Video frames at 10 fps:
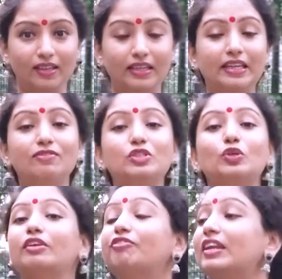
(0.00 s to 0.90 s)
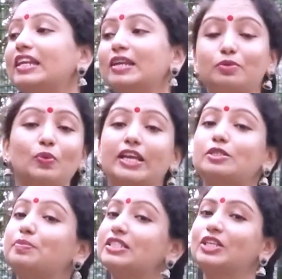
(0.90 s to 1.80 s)
It gives you the freedom to
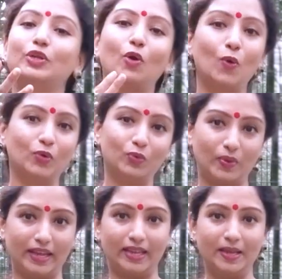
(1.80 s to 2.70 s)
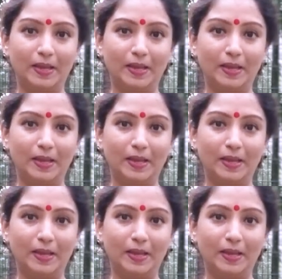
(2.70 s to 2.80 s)
express in your own way.